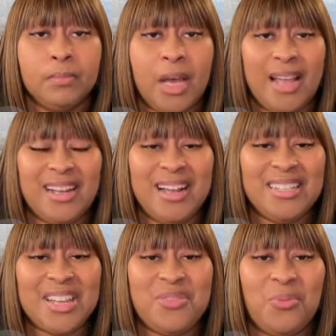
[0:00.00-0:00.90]
Hi
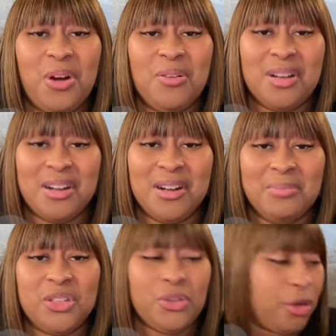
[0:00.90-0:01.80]
guys, and
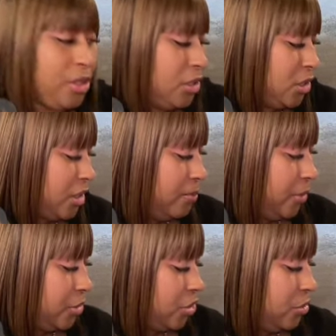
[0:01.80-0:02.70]
welcome to your
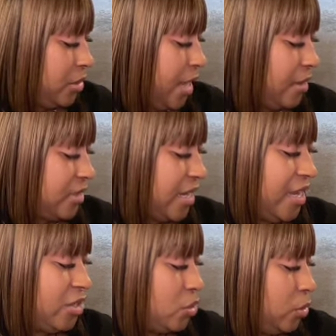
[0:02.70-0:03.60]
December
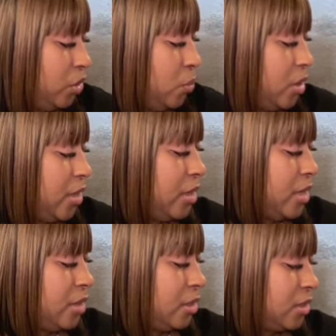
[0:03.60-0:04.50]
2021.
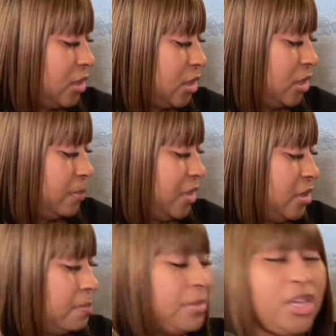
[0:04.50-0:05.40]
This is going to be
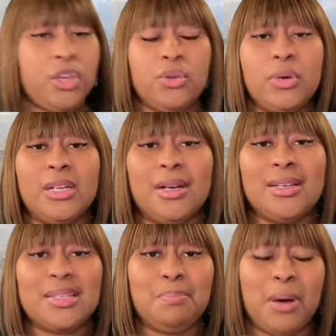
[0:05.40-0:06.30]
the Me, You, and
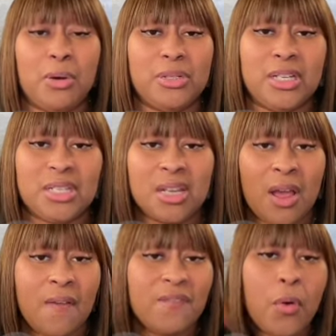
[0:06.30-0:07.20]
Us bonus
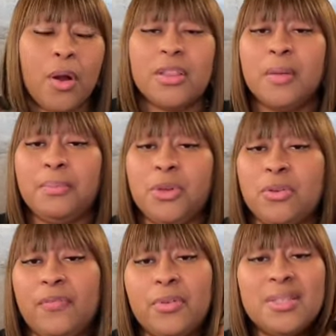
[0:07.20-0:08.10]
for the
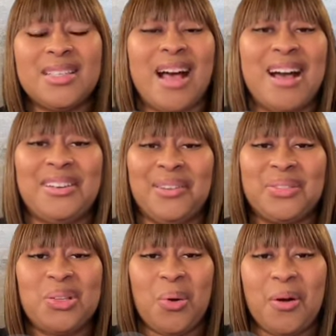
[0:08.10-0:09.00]
beautiful sign
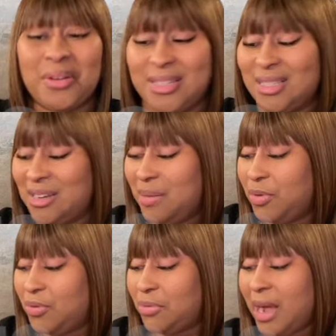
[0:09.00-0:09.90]
of Taurus, Sun,
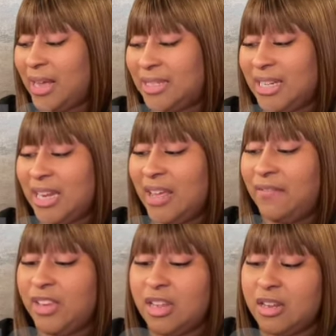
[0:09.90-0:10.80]
Moon, Rising,
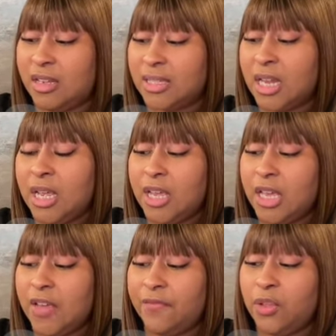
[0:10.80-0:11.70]
and Venus.
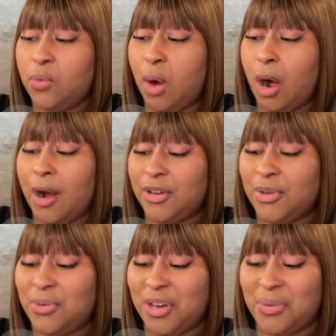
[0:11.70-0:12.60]
If you are
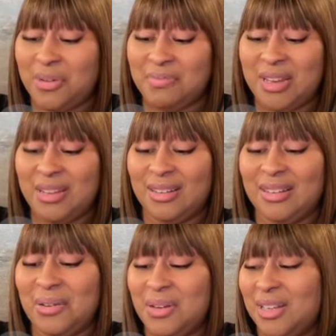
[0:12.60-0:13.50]
new here with me,
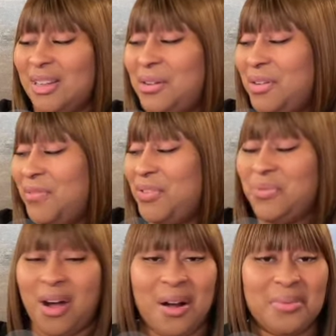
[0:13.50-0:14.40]
hello, hello. If
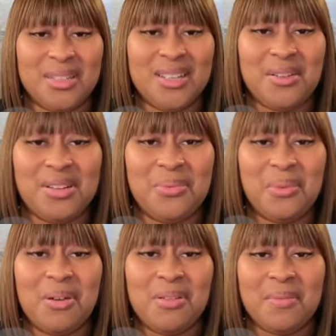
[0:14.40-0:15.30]
you are
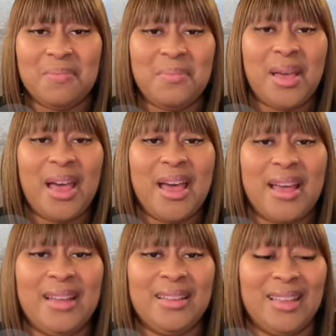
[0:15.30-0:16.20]
returning, welcome
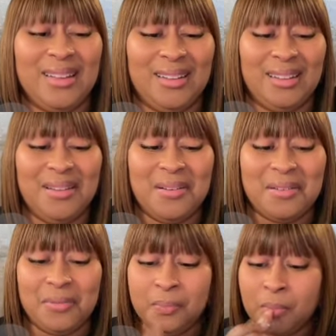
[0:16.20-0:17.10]
back.
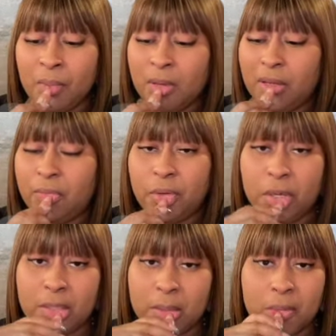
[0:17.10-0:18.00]
Hello. If
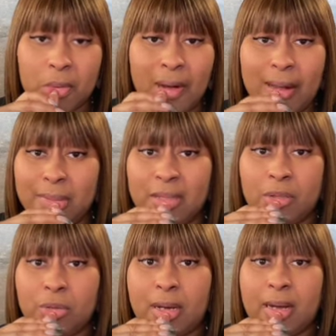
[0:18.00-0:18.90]
you're subscribed to
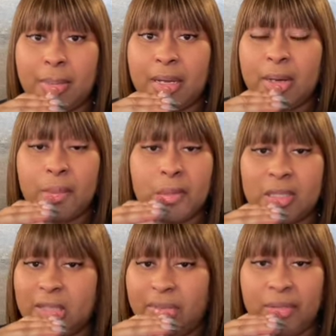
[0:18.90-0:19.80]
the tribe, and
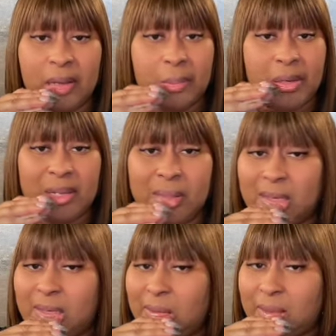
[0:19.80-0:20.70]
what's good, fam bands?
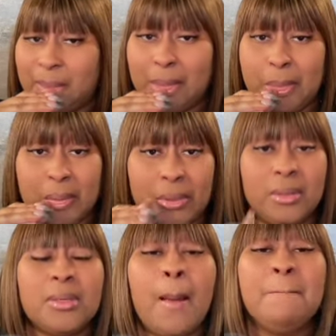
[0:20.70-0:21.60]
Hello to my
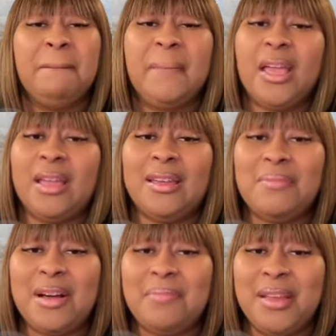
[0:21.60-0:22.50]
members
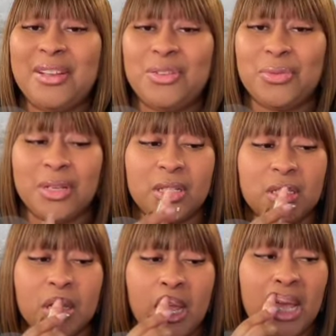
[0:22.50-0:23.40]
and my
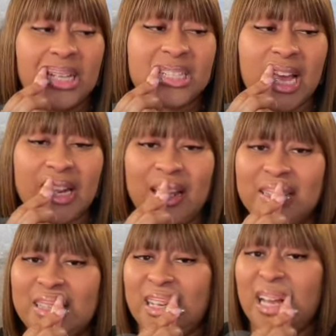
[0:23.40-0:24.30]
patrons. Shout
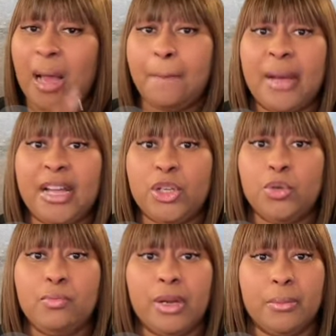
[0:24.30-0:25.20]
out to my
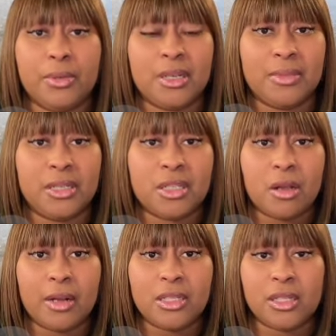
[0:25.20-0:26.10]
new members. I'm going to
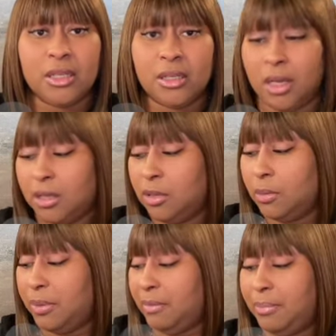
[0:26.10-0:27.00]
start to get a
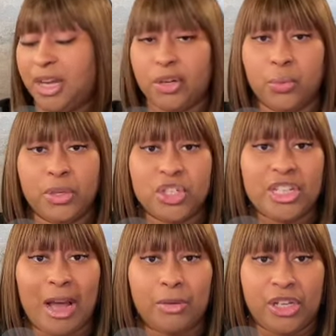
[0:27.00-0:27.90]
little bit better with
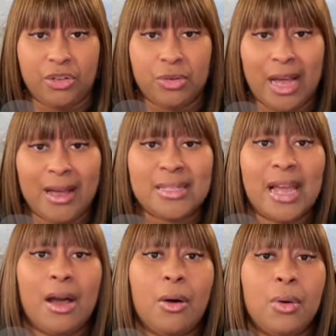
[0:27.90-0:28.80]
shouting you guys
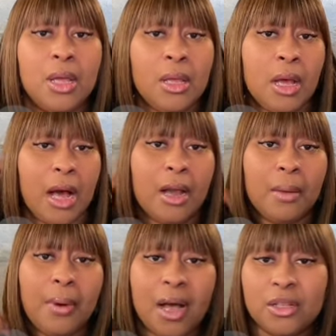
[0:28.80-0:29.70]
out. I
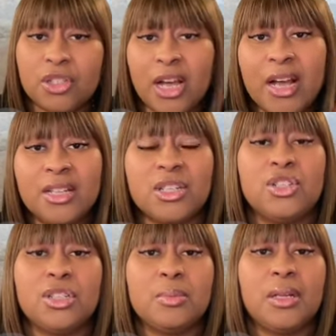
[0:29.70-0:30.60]
apologize.
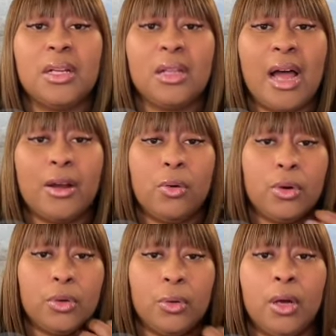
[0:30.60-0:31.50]
It's just been a lot
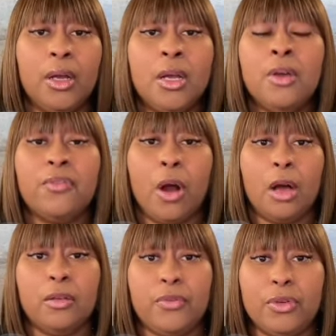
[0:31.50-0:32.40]
going on. For
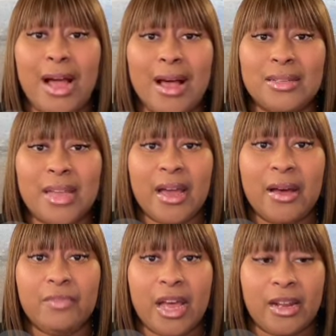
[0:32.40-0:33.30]
all of you guys
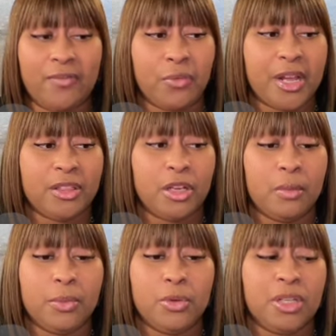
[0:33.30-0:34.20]
that have read the
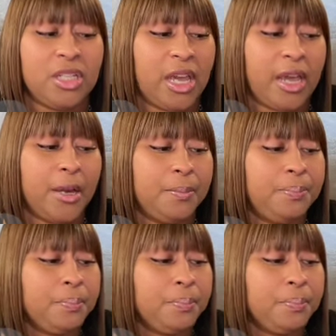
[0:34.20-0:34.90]
community tab